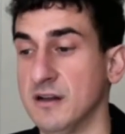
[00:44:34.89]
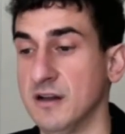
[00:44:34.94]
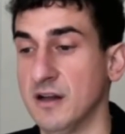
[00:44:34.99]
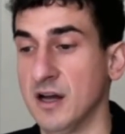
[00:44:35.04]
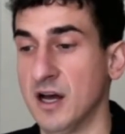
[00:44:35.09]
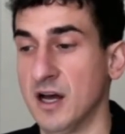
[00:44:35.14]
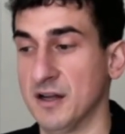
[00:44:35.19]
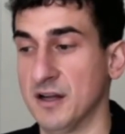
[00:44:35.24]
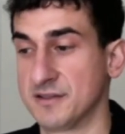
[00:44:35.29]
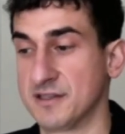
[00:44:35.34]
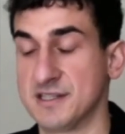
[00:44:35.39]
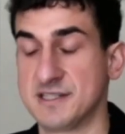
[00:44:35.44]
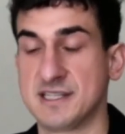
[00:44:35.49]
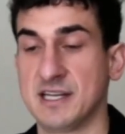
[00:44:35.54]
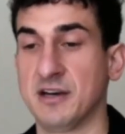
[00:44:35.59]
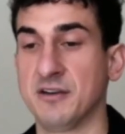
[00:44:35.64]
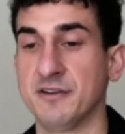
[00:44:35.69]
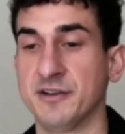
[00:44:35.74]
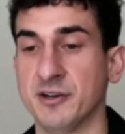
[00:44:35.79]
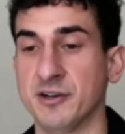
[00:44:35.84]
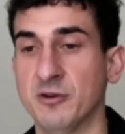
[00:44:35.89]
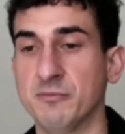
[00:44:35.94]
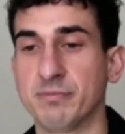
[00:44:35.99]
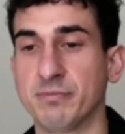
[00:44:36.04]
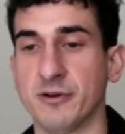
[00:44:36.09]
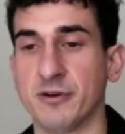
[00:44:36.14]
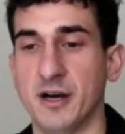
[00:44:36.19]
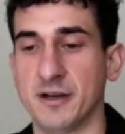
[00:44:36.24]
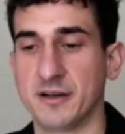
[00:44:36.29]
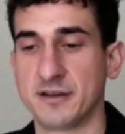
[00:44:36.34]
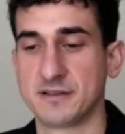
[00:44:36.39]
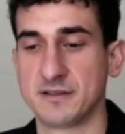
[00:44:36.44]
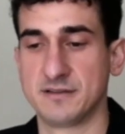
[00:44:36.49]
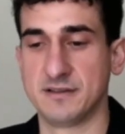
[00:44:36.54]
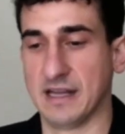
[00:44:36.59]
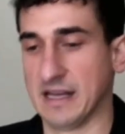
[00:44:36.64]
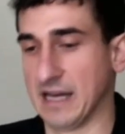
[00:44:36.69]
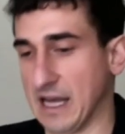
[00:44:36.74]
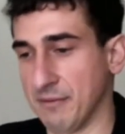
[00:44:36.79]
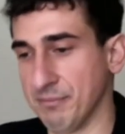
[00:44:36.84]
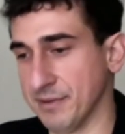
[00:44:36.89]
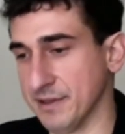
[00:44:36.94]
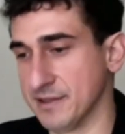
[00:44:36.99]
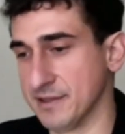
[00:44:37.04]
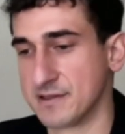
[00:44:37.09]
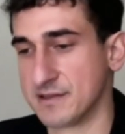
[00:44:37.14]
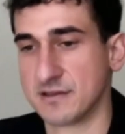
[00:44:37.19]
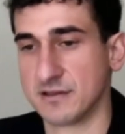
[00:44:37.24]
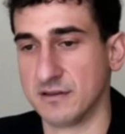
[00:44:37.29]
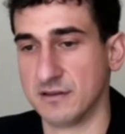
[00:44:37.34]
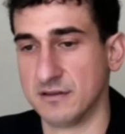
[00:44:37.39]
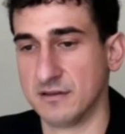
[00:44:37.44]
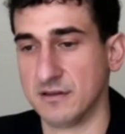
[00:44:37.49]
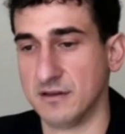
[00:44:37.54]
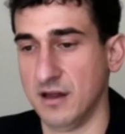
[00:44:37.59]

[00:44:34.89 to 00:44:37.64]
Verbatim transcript: uh, to sell their own product, that happens.